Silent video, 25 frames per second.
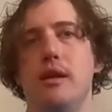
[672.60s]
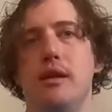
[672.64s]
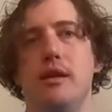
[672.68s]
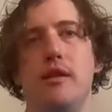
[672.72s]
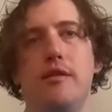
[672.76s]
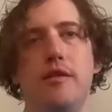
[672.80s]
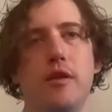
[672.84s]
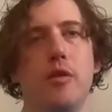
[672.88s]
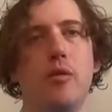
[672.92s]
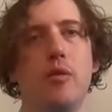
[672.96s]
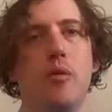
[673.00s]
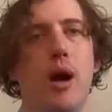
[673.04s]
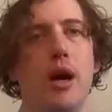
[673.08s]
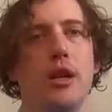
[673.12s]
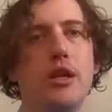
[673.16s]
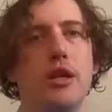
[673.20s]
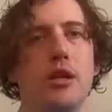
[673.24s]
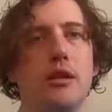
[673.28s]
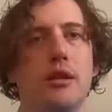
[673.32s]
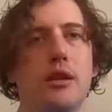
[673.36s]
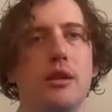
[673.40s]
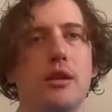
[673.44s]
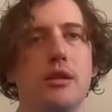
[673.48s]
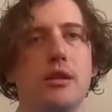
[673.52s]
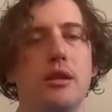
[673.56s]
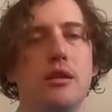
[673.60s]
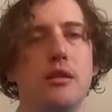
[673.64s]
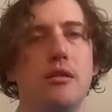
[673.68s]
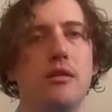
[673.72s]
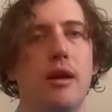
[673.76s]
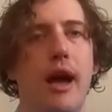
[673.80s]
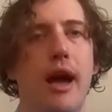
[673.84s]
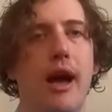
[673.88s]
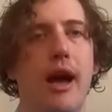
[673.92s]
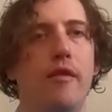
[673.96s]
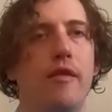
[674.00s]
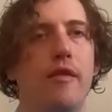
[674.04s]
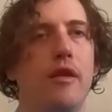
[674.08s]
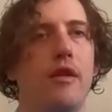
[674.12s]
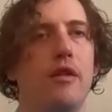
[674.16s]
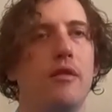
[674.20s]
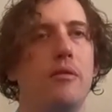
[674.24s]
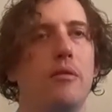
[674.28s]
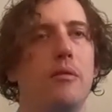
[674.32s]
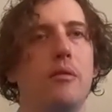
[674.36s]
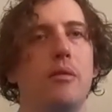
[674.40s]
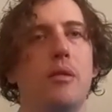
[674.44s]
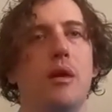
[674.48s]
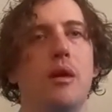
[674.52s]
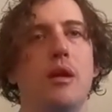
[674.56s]
if you're watching this and you have
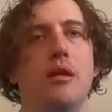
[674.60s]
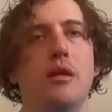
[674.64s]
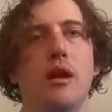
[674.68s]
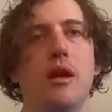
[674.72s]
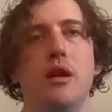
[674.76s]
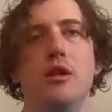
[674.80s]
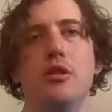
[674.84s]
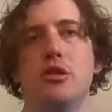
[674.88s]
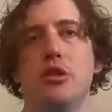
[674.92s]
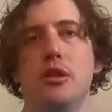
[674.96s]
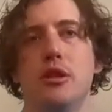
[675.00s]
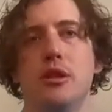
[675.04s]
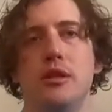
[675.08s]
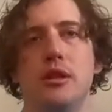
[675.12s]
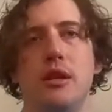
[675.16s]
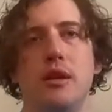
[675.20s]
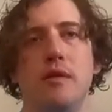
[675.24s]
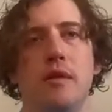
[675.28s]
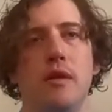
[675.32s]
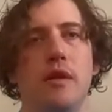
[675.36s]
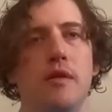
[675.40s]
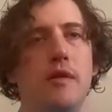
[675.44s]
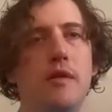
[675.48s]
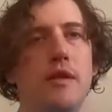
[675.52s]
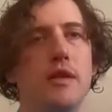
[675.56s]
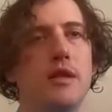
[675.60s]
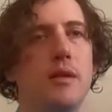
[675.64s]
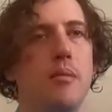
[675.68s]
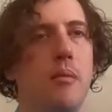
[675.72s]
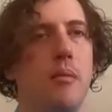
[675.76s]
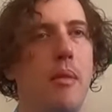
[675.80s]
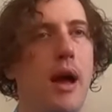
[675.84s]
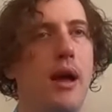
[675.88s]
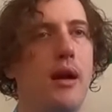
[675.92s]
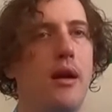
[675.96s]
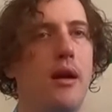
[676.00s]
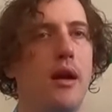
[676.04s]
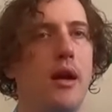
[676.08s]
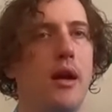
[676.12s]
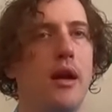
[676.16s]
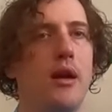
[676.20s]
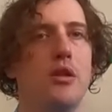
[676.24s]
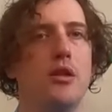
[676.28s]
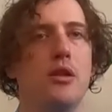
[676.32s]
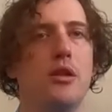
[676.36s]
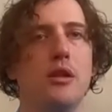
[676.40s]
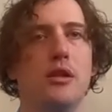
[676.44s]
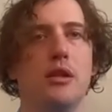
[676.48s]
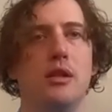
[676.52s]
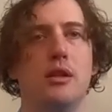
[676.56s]
an interest, even if it's a minor
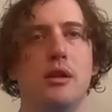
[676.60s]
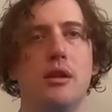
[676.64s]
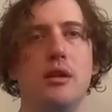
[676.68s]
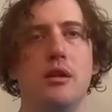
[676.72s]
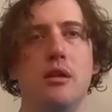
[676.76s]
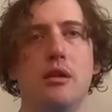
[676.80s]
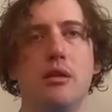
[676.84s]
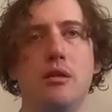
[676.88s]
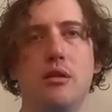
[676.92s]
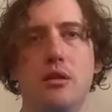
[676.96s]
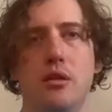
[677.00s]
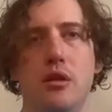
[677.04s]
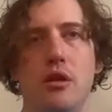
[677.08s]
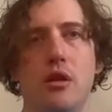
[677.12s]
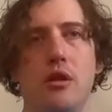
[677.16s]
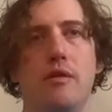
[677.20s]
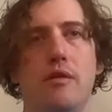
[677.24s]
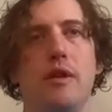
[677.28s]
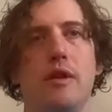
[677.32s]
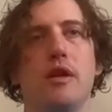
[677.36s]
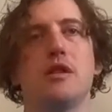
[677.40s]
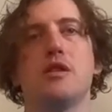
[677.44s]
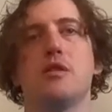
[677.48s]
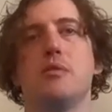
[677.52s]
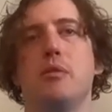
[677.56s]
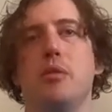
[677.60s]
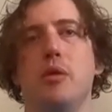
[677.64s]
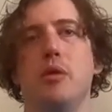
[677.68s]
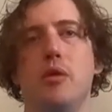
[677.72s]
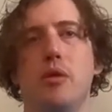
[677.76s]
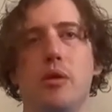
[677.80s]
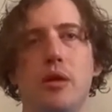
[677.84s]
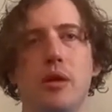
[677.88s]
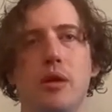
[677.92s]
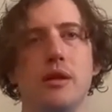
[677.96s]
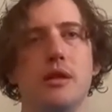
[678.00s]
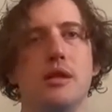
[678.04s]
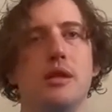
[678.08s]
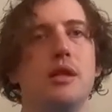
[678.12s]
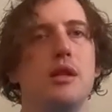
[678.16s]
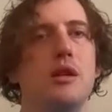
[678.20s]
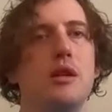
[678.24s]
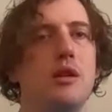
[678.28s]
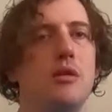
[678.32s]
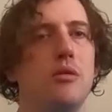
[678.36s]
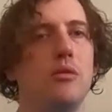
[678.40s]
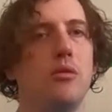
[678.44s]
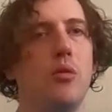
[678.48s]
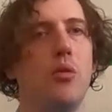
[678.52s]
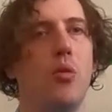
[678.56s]
interest, that you sort of explore and
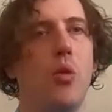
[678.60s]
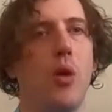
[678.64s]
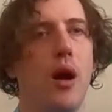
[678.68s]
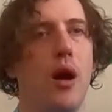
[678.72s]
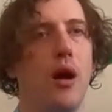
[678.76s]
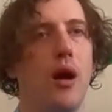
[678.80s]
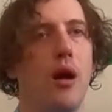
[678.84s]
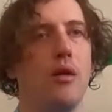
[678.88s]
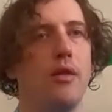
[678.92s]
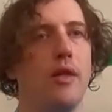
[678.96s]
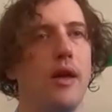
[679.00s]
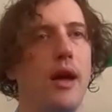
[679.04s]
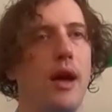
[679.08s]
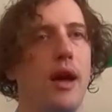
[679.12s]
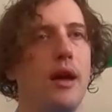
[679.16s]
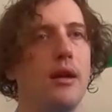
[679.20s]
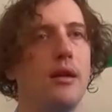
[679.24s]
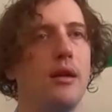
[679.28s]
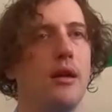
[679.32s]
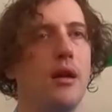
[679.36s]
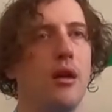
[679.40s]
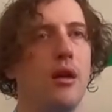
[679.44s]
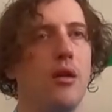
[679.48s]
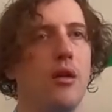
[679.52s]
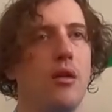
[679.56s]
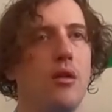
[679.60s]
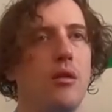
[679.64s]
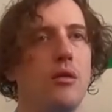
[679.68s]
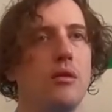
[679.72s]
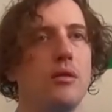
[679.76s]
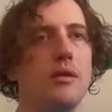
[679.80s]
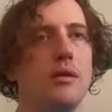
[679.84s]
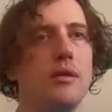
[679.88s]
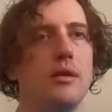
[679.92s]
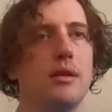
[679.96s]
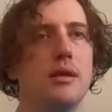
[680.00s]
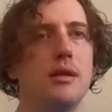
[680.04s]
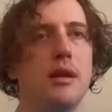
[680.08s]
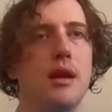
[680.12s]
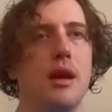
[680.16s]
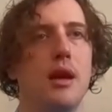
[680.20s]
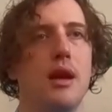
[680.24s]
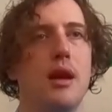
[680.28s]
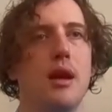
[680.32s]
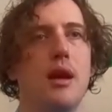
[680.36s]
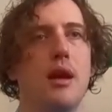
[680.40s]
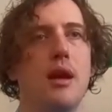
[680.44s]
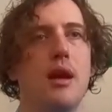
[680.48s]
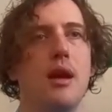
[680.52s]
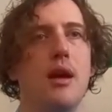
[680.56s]
see where that goes.
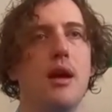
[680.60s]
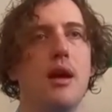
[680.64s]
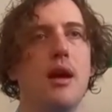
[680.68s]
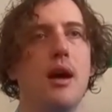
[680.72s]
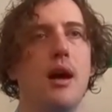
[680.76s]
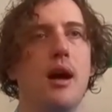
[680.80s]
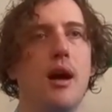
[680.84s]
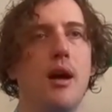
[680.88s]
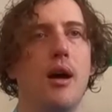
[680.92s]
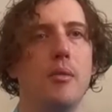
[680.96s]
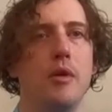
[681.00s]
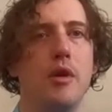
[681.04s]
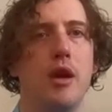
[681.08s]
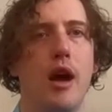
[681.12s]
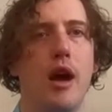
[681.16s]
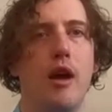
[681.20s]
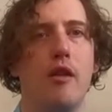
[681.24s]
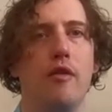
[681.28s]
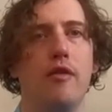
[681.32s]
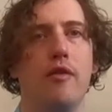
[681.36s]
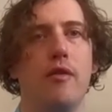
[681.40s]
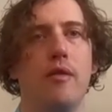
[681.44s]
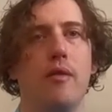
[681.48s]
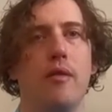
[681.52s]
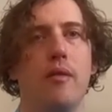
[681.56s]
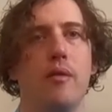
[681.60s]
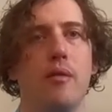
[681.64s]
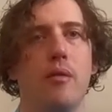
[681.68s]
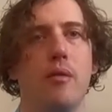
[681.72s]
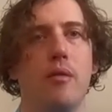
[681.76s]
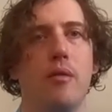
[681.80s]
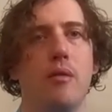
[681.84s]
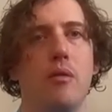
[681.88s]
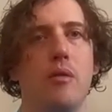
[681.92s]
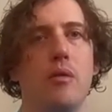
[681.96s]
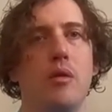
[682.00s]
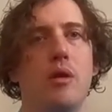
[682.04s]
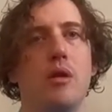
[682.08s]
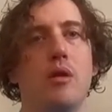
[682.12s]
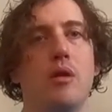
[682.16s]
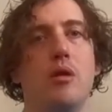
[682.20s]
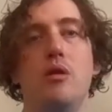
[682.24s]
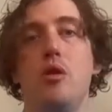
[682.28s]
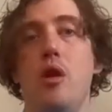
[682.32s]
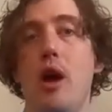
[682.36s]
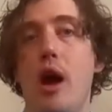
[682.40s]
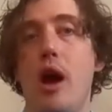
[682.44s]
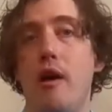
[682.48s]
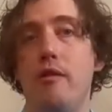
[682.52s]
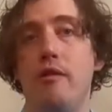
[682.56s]

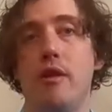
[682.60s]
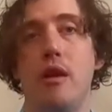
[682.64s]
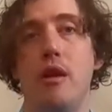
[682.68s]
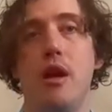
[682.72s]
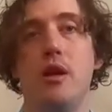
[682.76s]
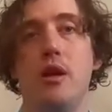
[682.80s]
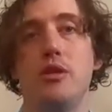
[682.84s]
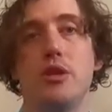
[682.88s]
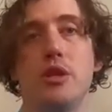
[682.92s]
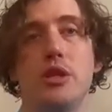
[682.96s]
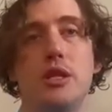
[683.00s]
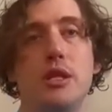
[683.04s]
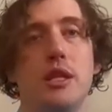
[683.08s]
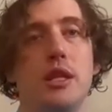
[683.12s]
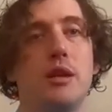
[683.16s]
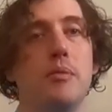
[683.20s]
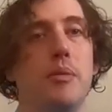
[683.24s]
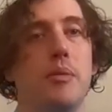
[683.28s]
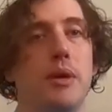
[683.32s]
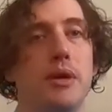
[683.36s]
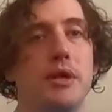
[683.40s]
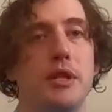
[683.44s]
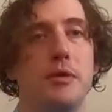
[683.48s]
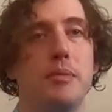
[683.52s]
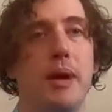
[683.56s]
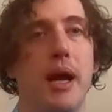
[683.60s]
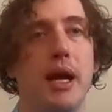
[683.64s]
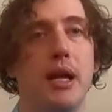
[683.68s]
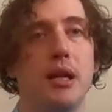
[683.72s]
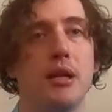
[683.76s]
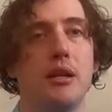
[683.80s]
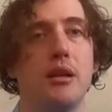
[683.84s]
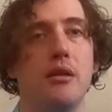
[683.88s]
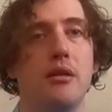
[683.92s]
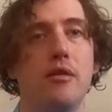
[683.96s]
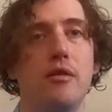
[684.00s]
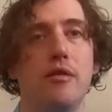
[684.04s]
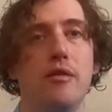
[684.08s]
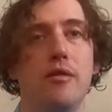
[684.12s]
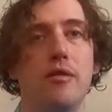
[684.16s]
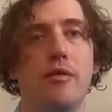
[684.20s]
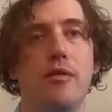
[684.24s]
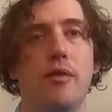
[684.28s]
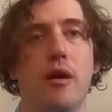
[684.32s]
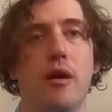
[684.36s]
You have an interesting perspective.